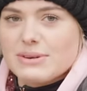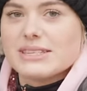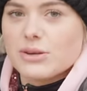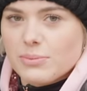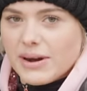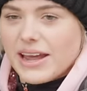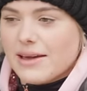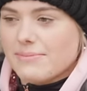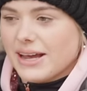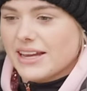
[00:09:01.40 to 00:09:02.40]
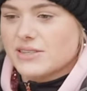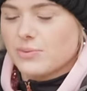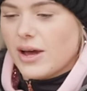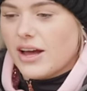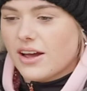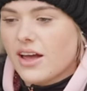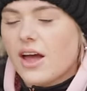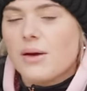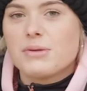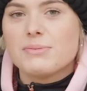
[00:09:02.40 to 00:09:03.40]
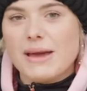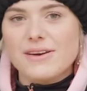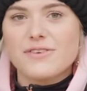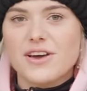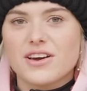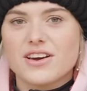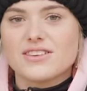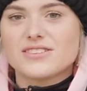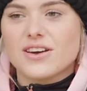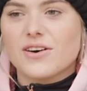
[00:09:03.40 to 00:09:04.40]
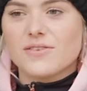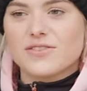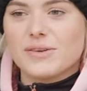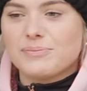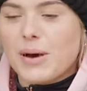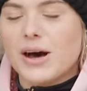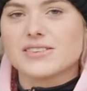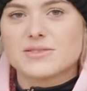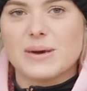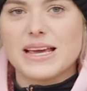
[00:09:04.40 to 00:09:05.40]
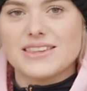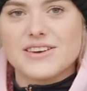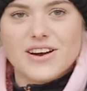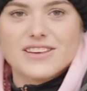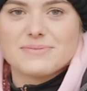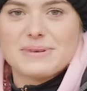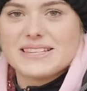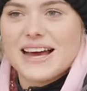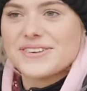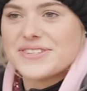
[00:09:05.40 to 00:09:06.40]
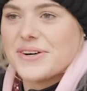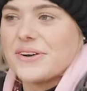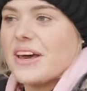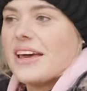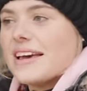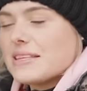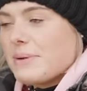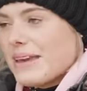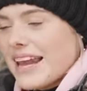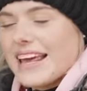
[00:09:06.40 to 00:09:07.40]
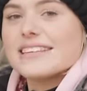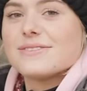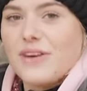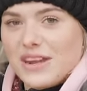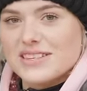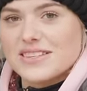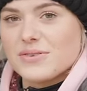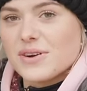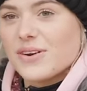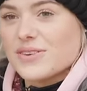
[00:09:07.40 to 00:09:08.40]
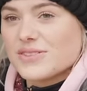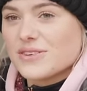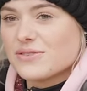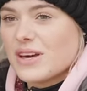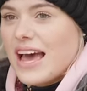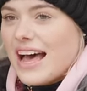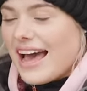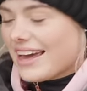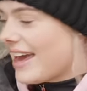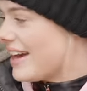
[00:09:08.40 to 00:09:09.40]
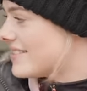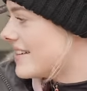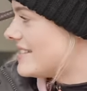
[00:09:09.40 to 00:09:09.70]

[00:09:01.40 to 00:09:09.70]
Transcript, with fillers: we're still bringing him back into work. But the main focus of the past week that you guys have missed out on has been getting his fitness up. We've done lots of hacking, as I